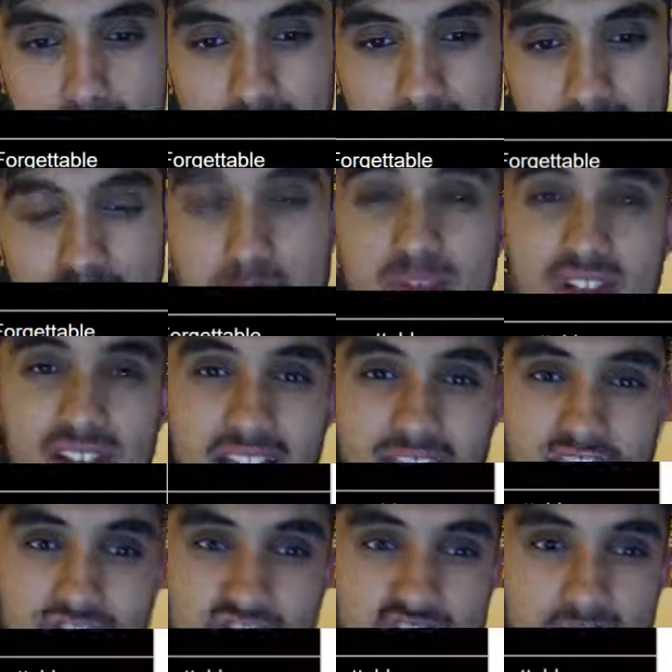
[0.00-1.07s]
some of the
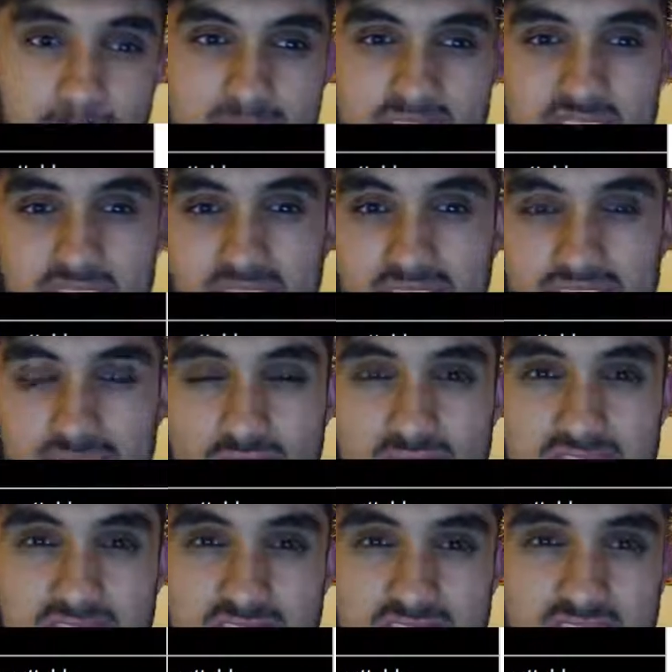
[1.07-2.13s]
action set pieces are
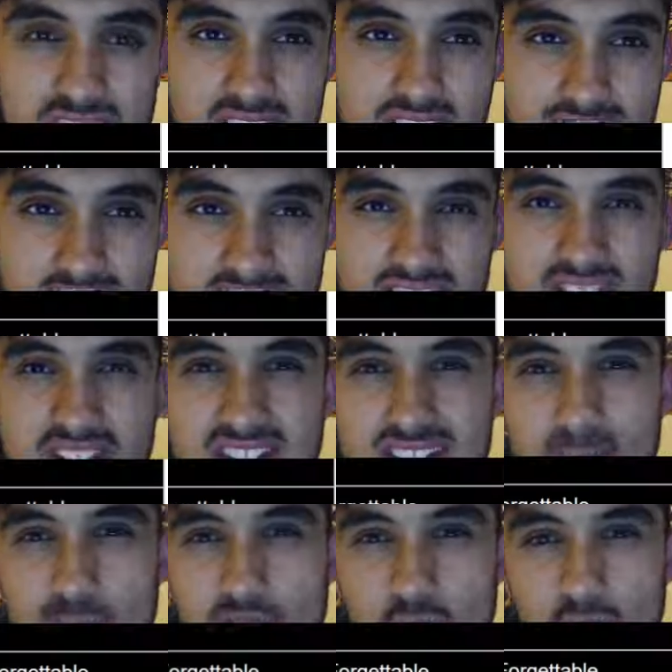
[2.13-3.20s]
interesting. Again, the
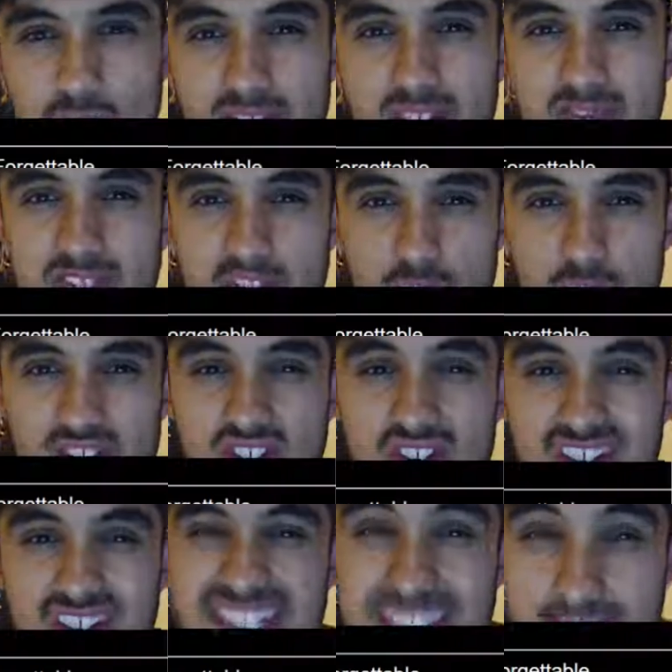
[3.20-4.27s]
cinematography, the visuals are
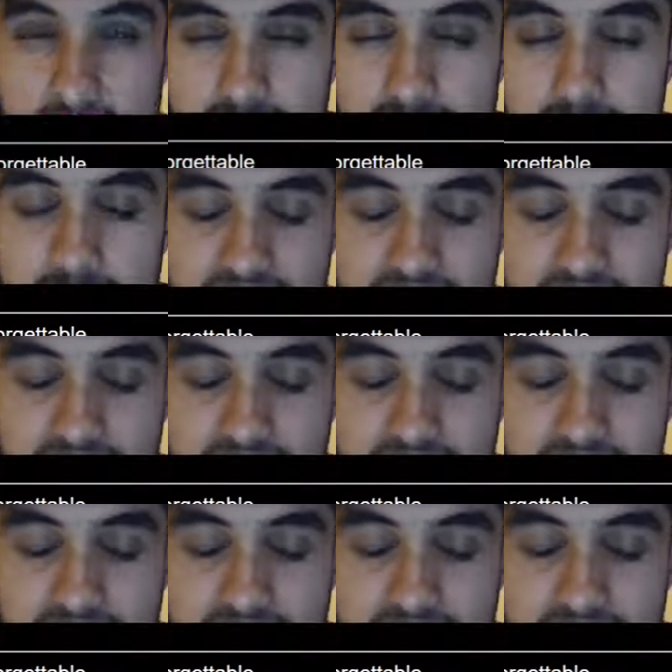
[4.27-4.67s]
decent.